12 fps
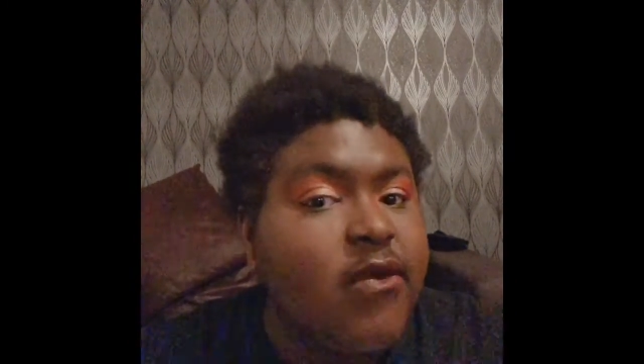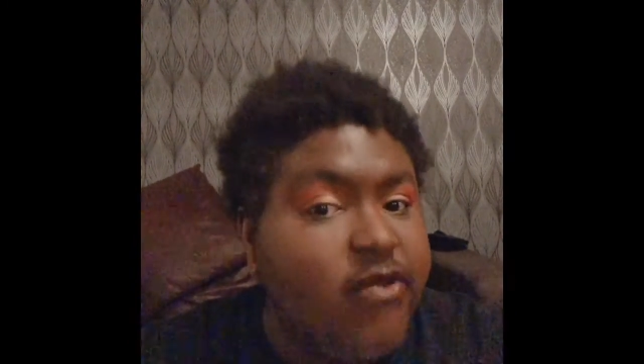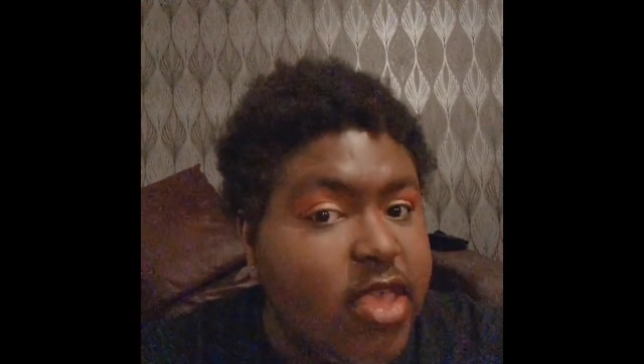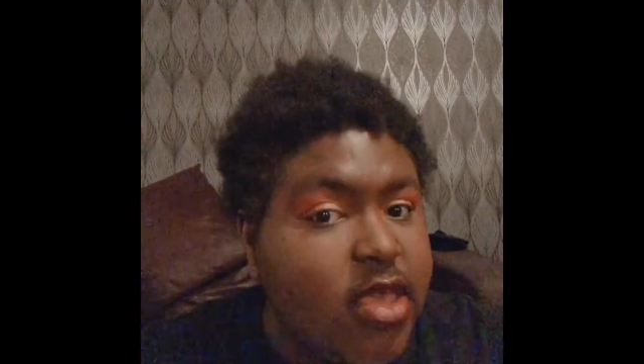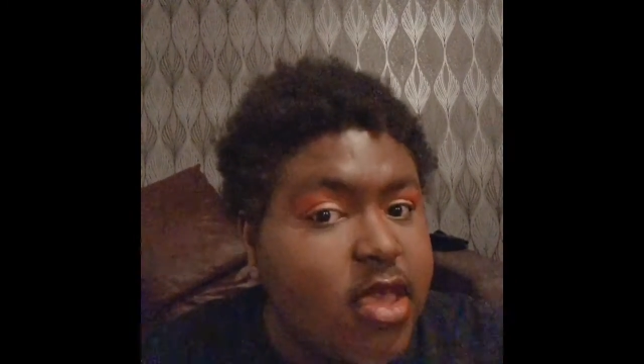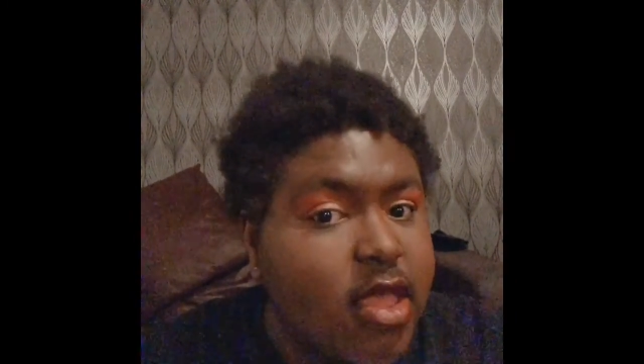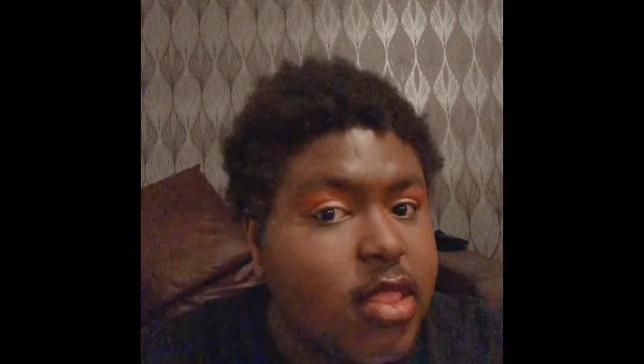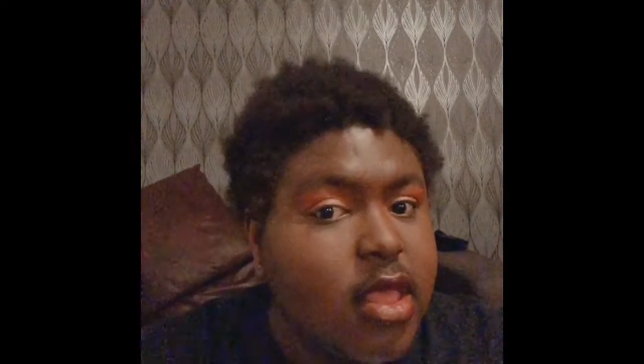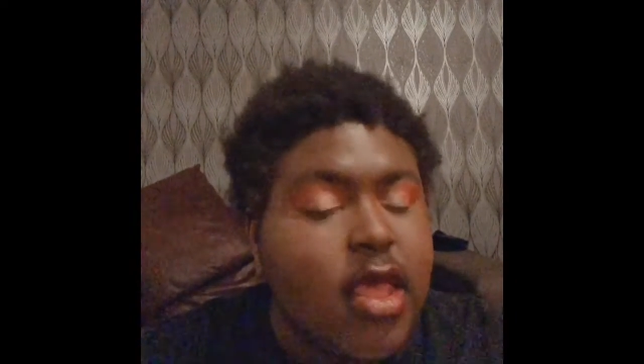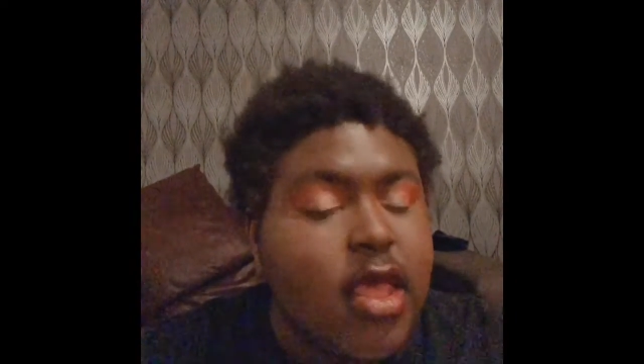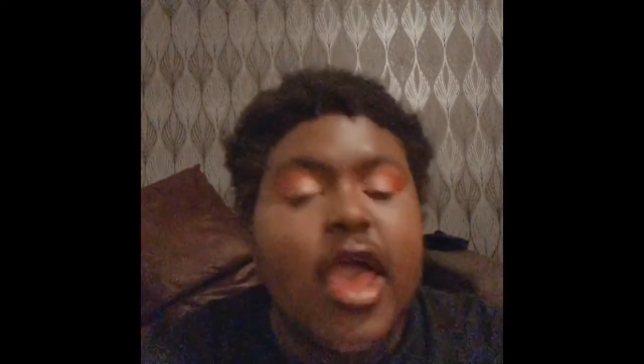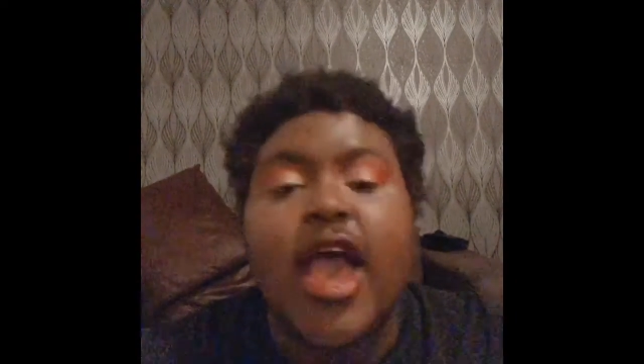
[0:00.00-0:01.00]
vegan
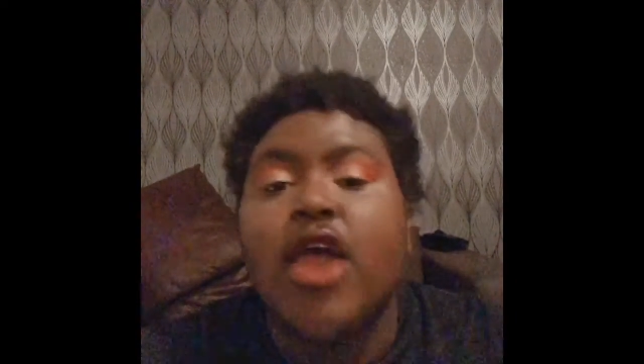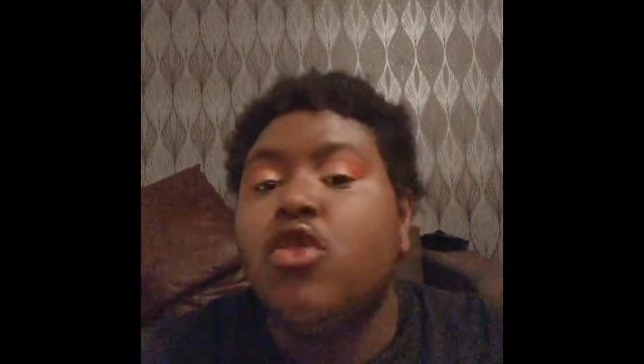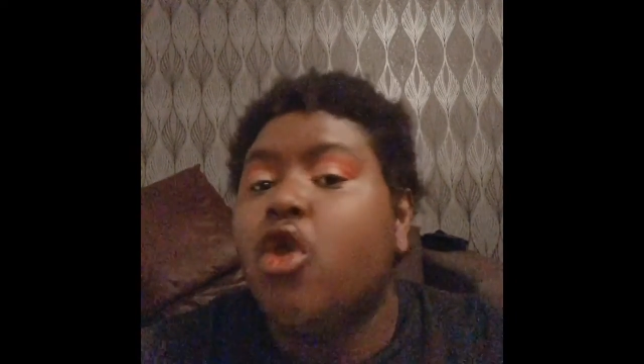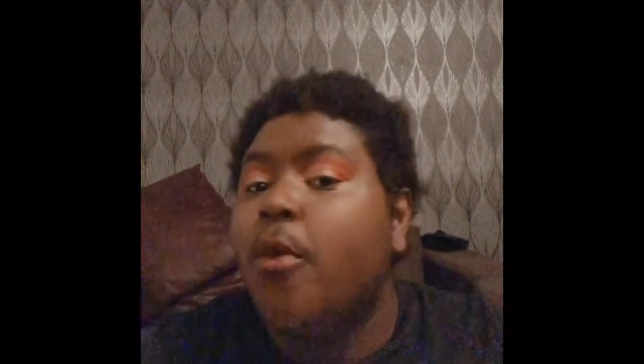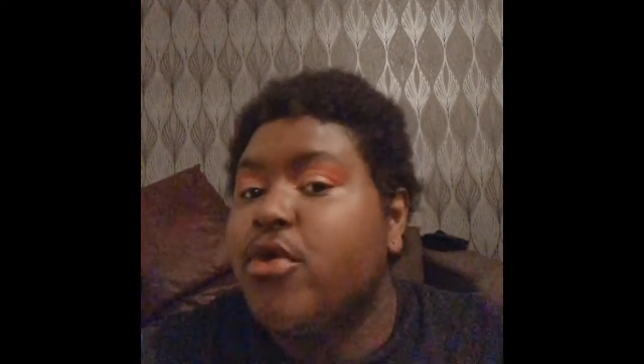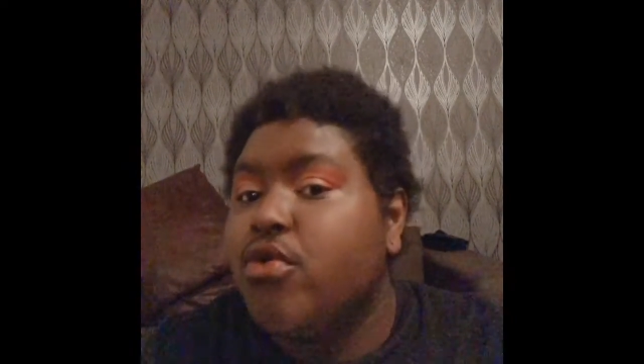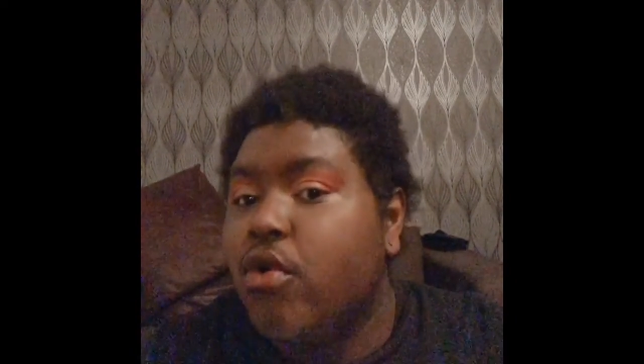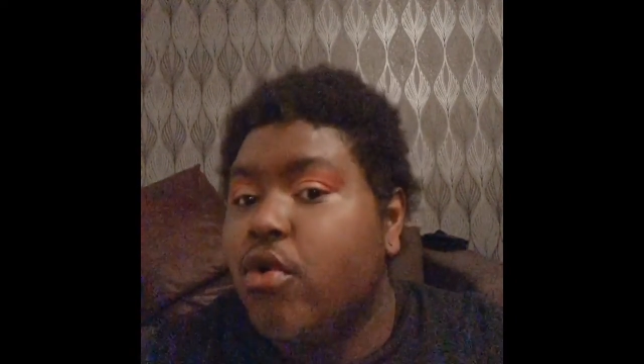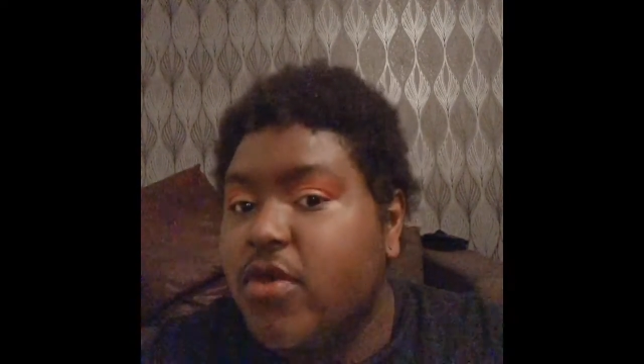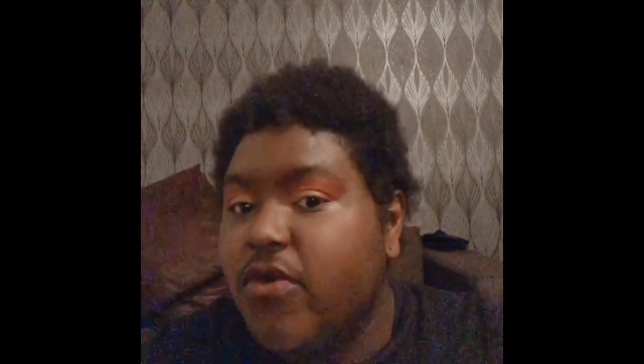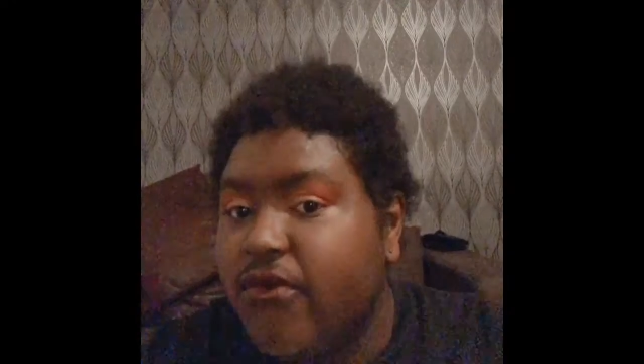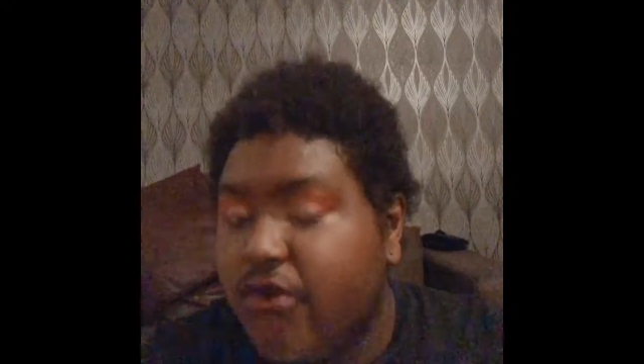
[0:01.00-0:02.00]
and not be
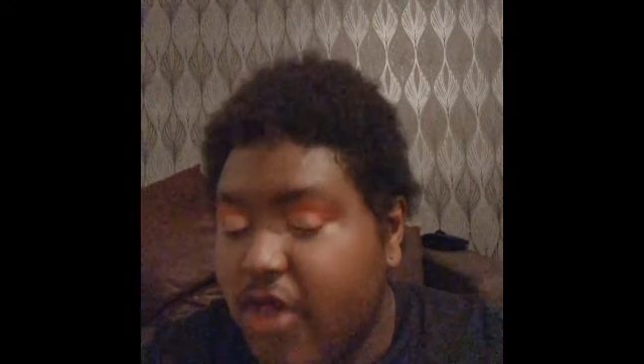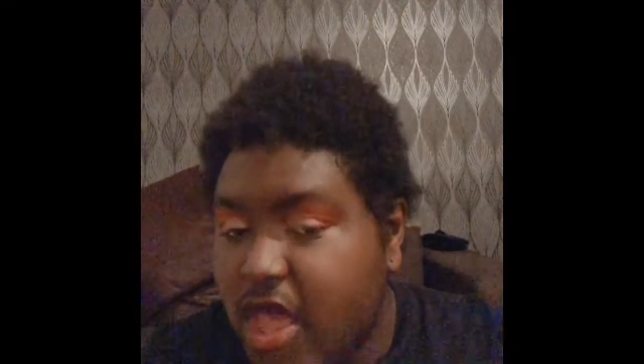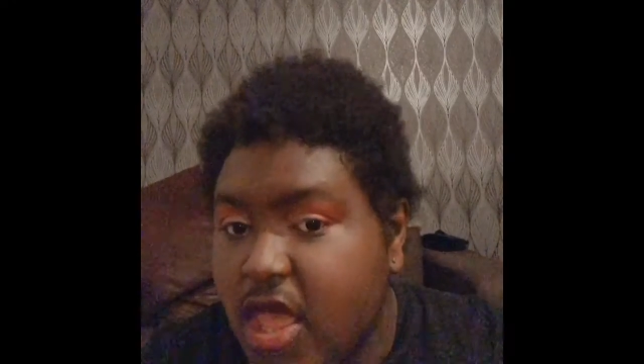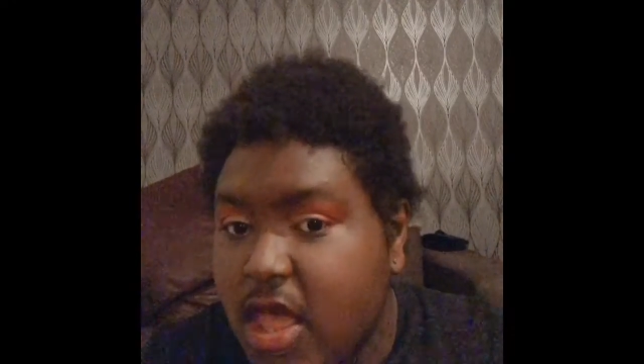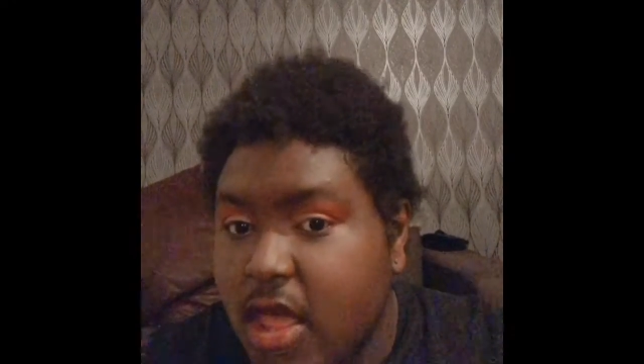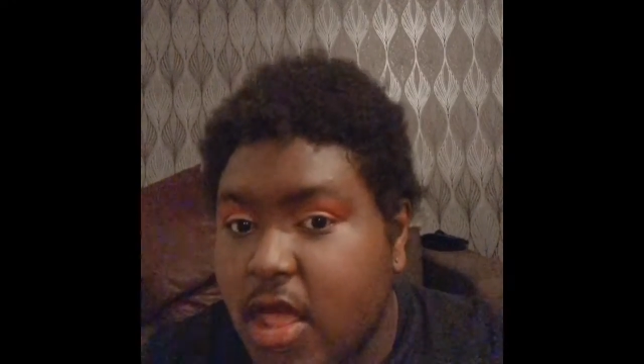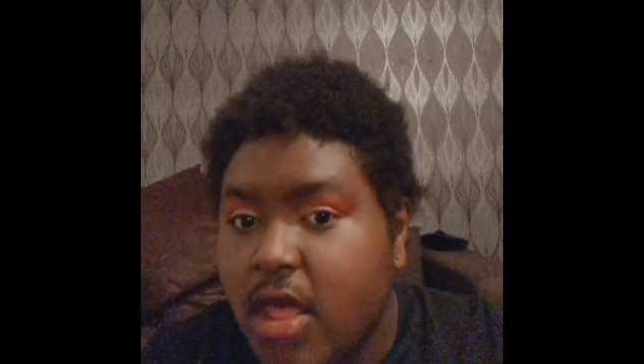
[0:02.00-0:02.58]
cruelty-free,